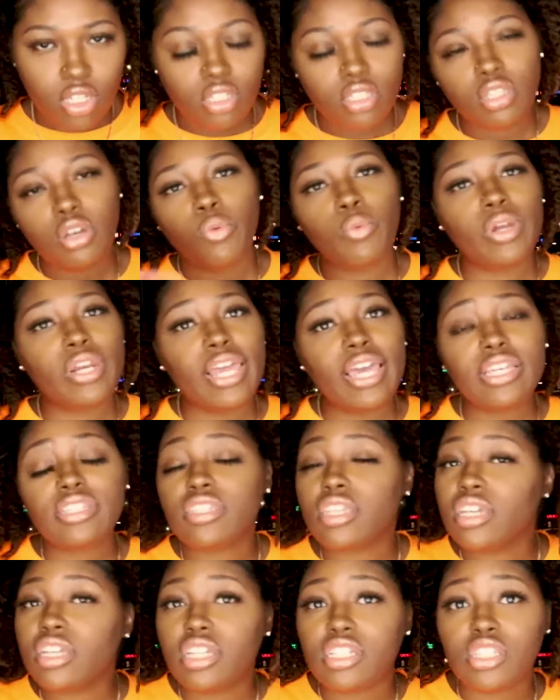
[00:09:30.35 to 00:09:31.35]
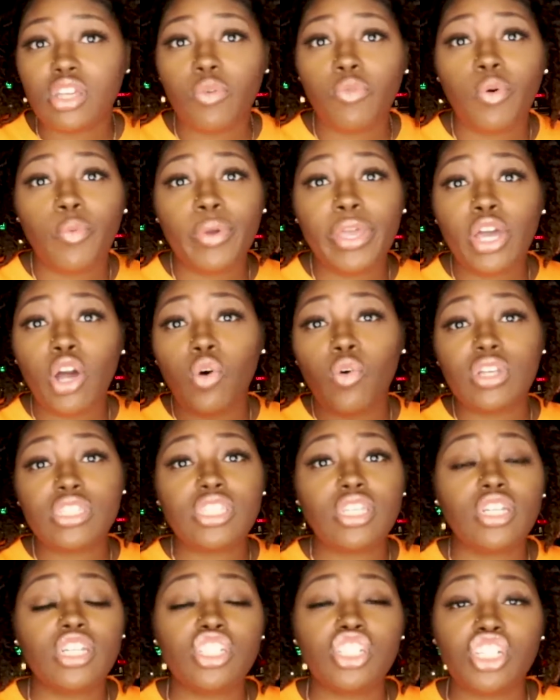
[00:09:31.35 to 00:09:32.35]
So when that scene is over, we go
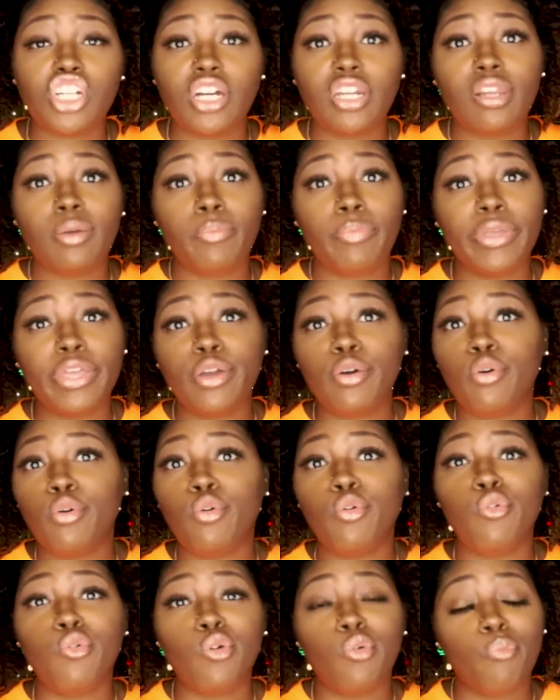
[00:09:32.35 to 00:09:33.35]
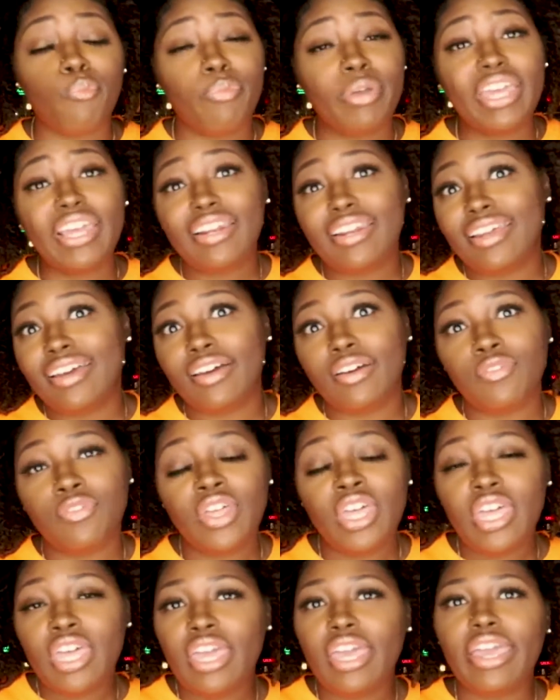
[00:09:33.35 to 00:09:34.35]
into John and Bill who been
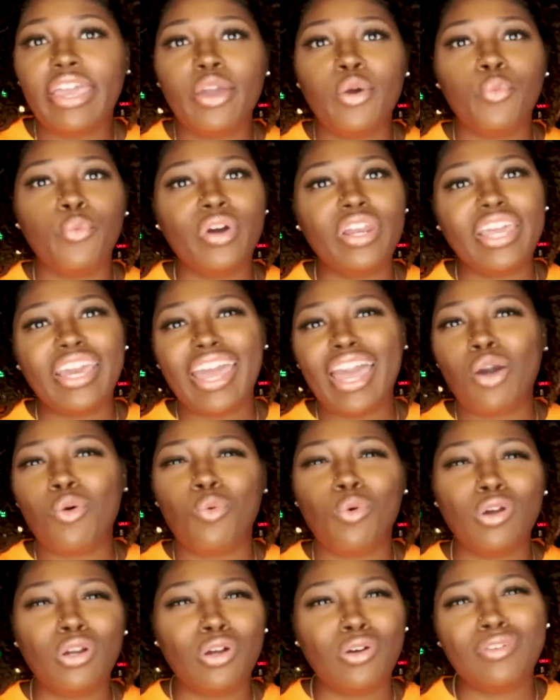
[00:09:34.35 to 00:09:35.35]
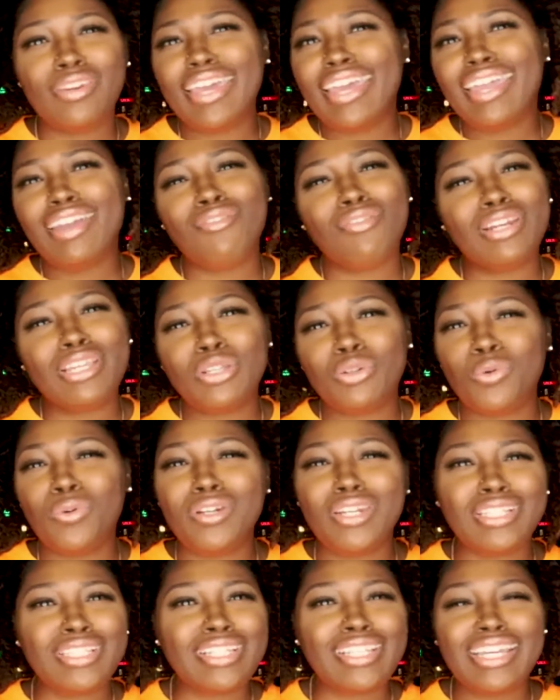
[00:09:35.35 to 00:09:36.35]
left and what they got going on. They ain't really
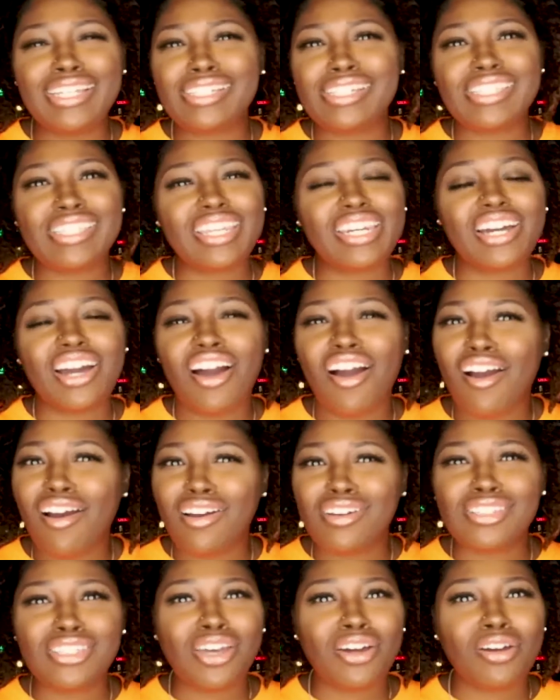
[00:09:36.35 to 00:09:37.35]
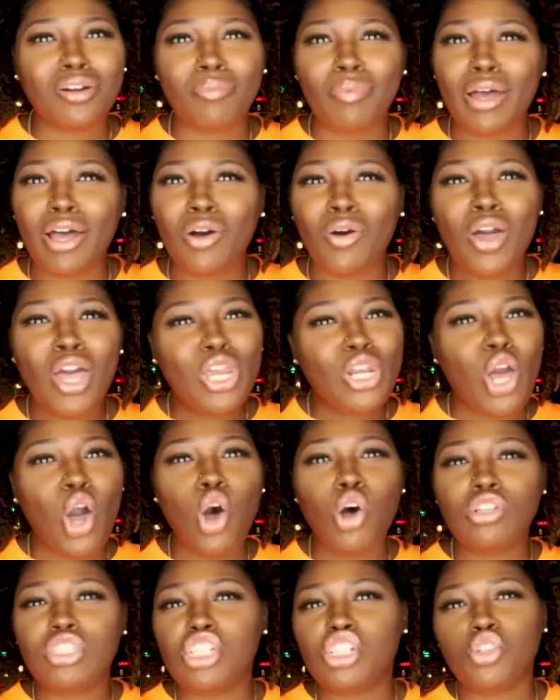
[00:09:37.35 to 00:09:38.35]
doing nothing. They just in the car talking about the
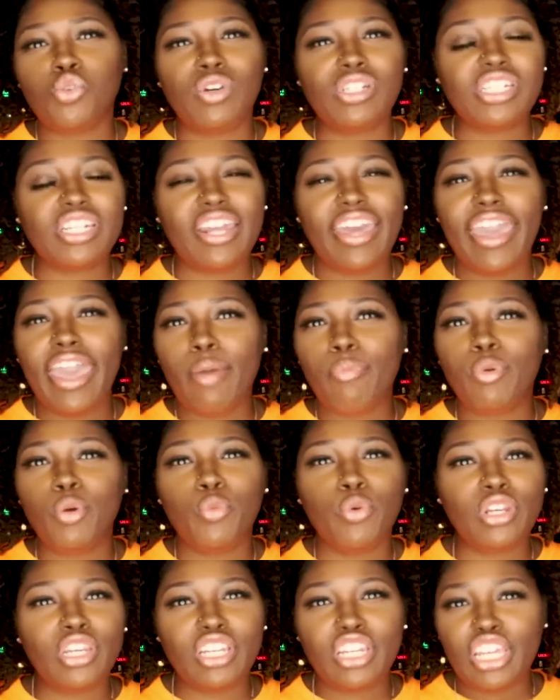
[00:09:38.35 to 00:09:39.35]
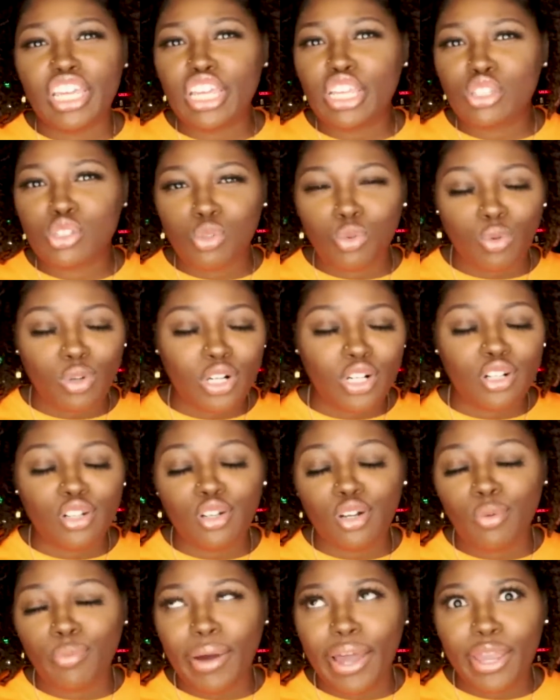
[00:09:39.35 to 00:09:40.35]
whole situation that happened with the dean's daughter,
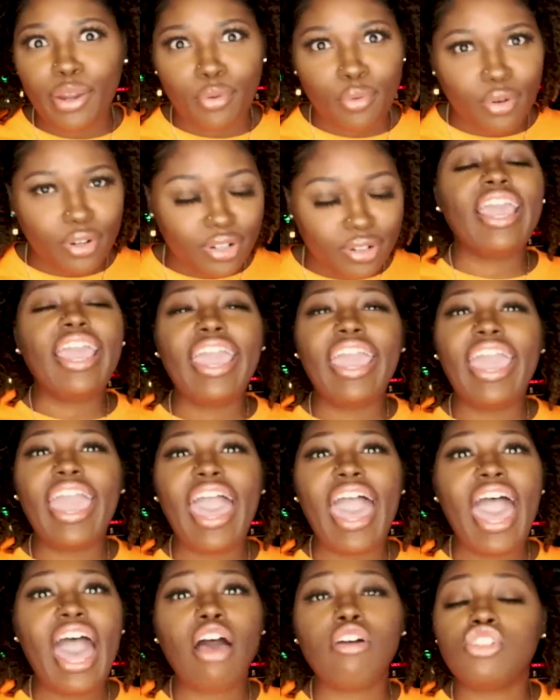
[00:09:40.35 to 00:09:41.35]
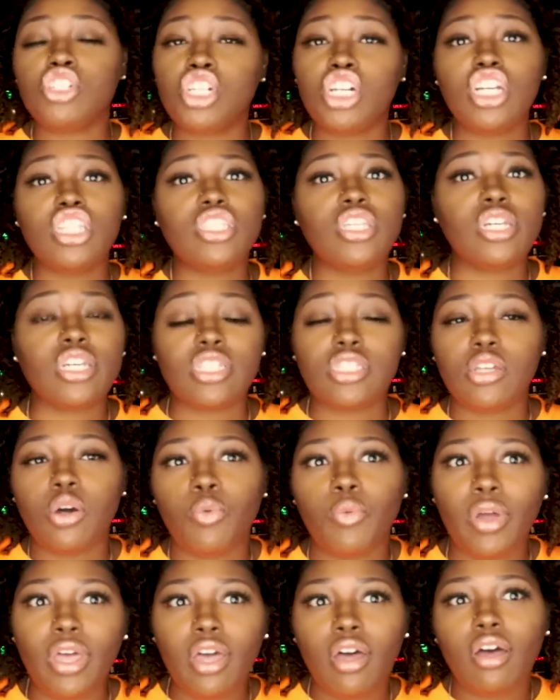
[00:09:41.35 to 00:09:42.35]
little white girl, and how John took it
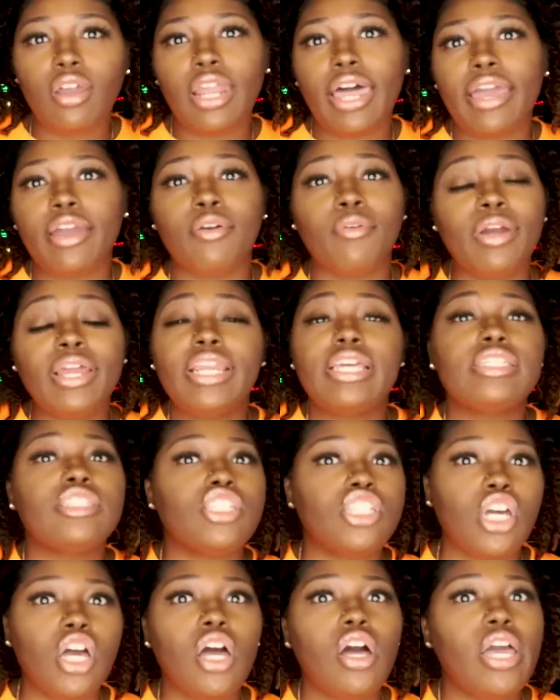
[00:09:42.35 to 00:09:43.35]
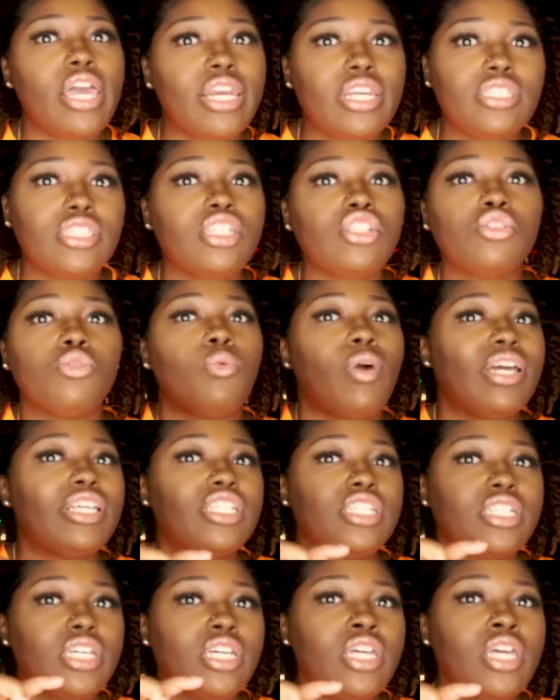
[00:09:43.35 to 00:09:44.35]
so well. Like, granted, John in the
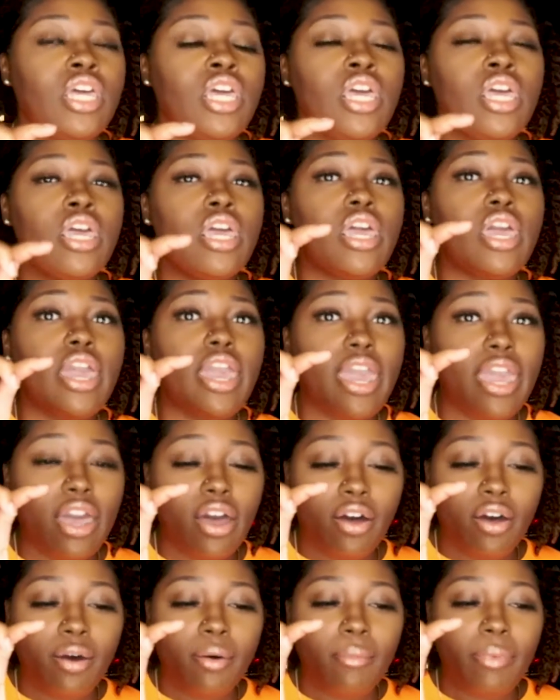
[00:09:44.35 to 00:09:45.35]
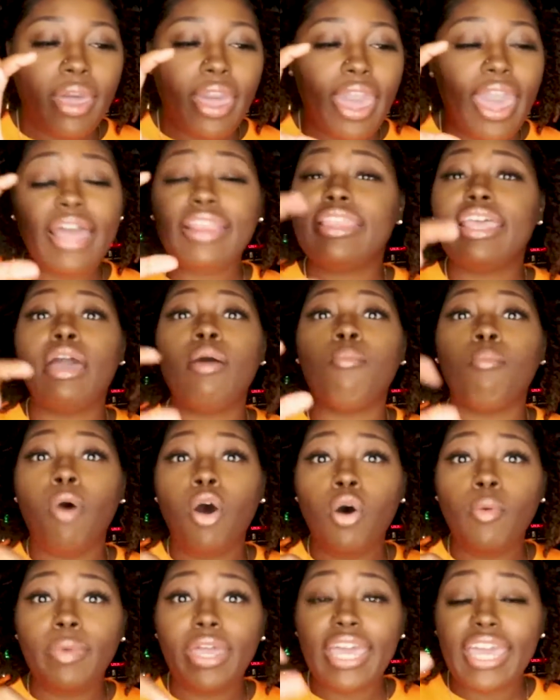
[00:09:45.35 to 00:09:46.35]
situation, um, at that
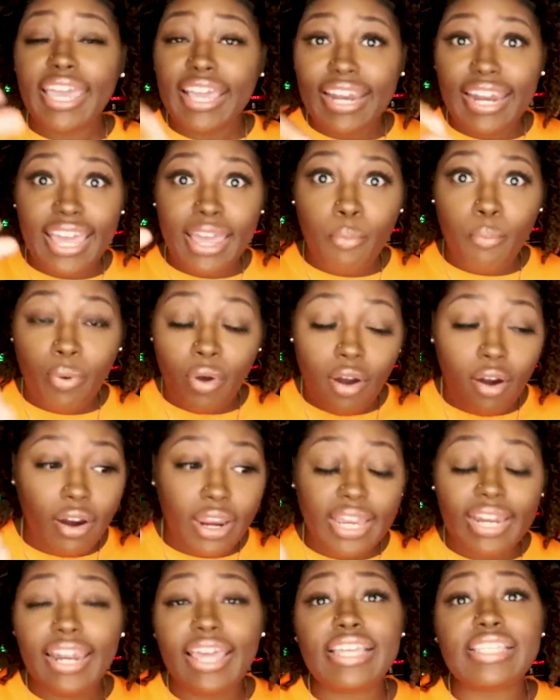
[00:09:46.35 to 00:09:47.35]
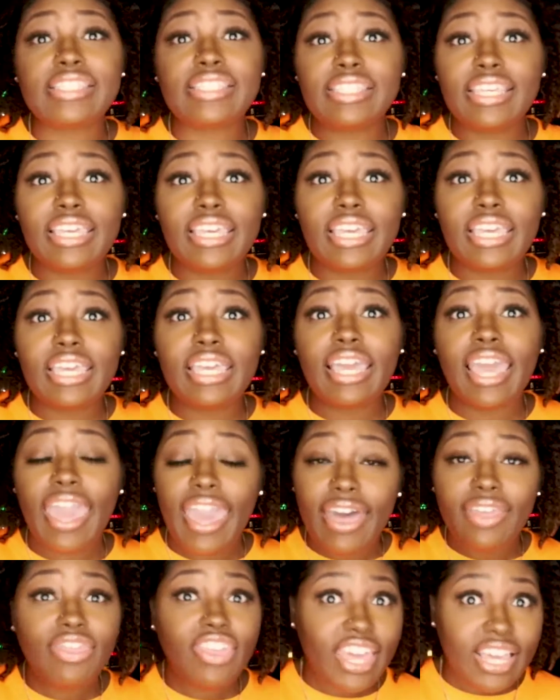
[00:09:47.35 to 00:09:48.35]
moment, in that part, in that scene,
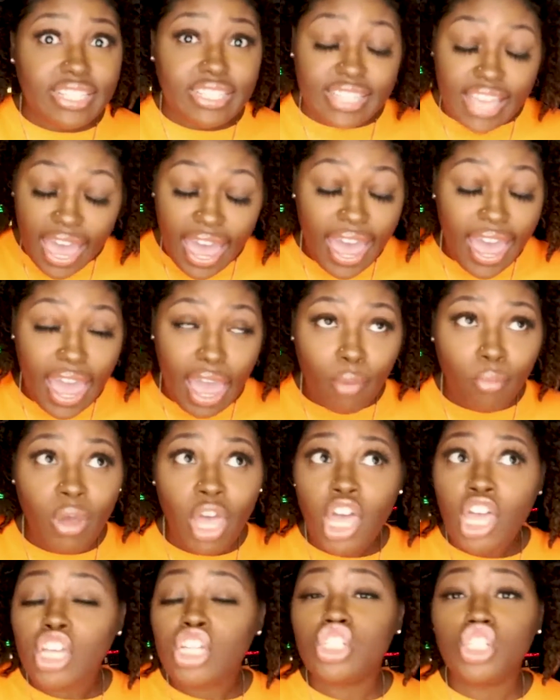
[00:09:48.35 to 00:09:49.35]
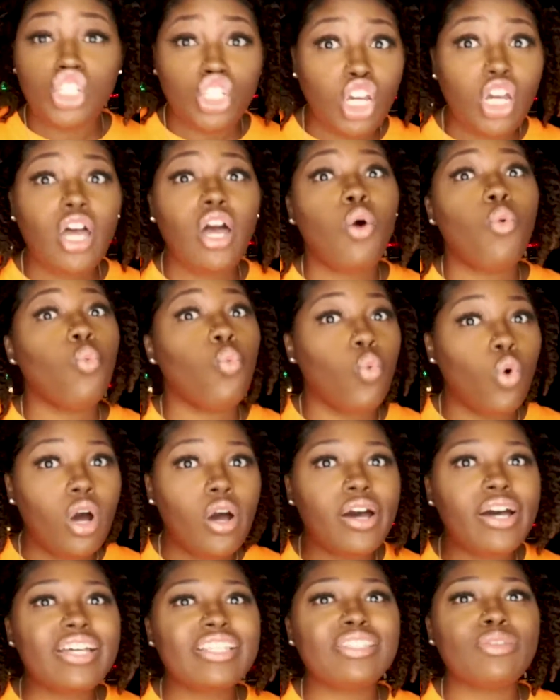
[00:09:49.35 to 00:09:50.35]
at that time, John
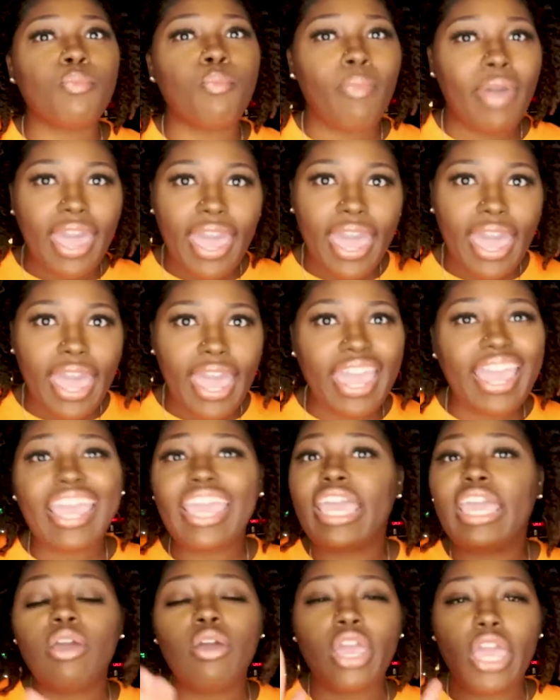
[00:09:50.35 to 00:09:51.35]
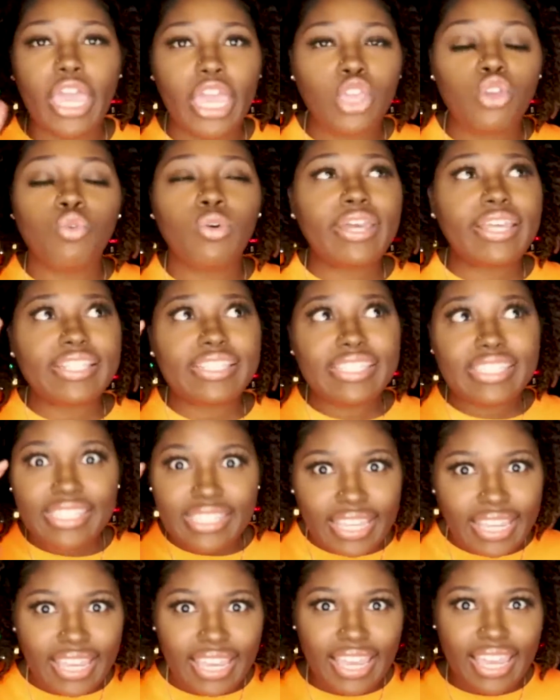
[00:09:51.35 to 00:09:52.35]
was mad, and he and you can
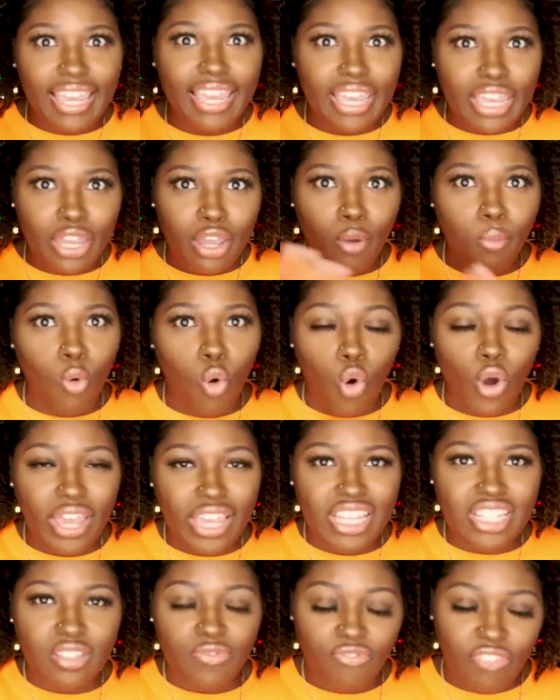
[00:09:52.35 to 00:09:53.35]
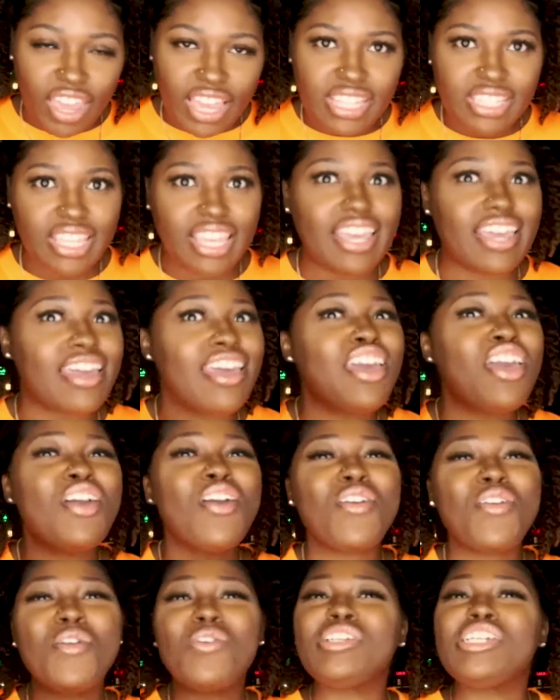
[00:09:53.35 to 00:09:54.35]
see it in him on his face, and
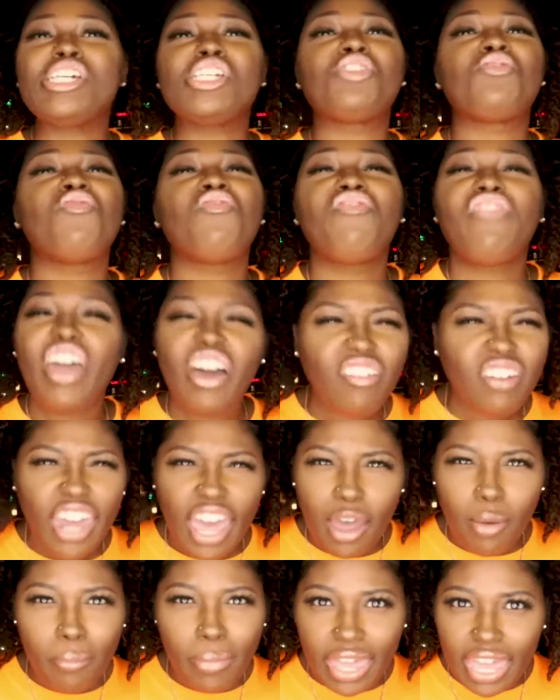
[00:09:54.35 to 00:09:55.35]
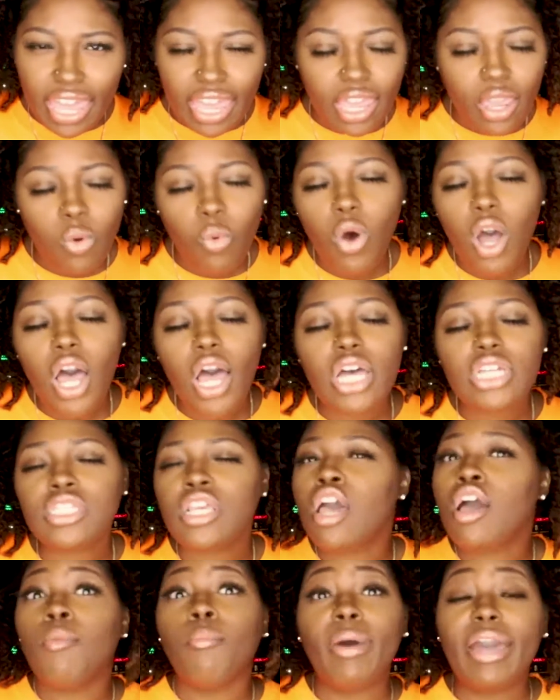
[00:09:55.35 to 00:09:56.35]
you just felt how mad he was,
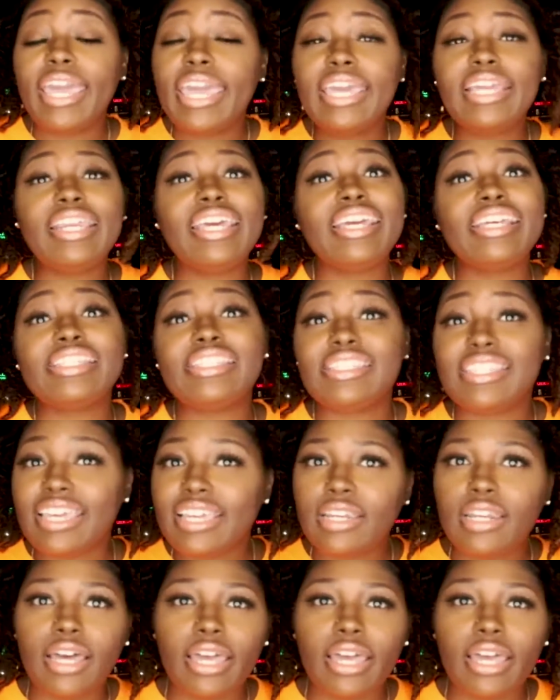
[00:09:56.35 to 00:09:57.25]
but he didn't say